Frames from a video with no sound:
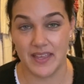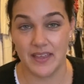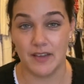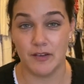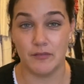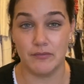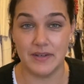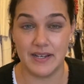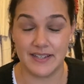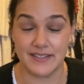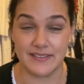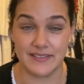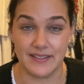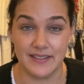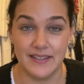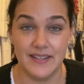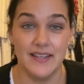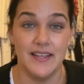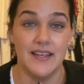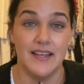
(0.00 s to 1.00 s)
One,
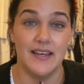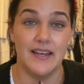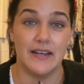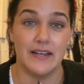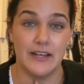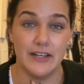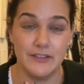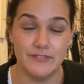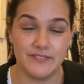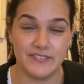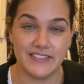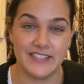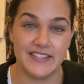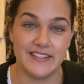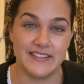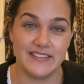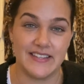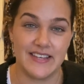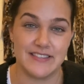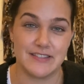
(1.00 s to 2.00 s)
hopefully
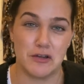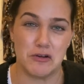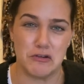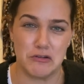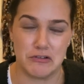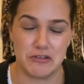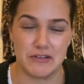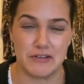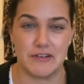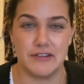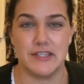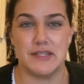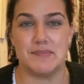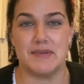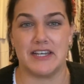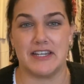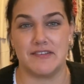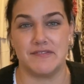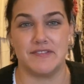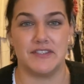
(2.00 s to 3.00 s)
there's a hook on the
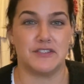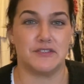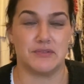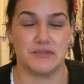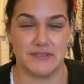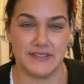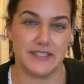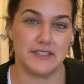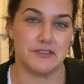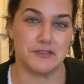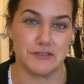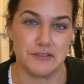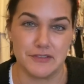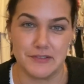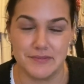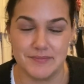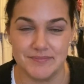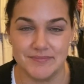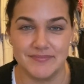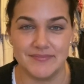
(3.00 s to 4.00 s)
back of the toilet door.
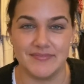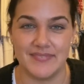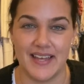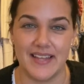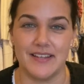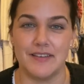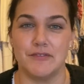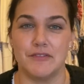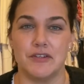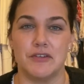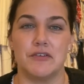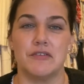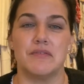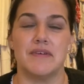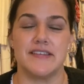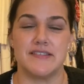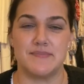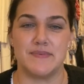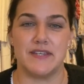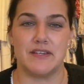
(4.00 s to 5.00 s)
That would
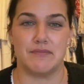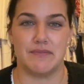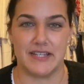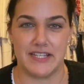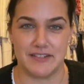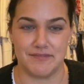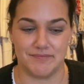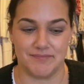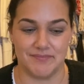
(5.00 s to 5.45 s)
always be a win.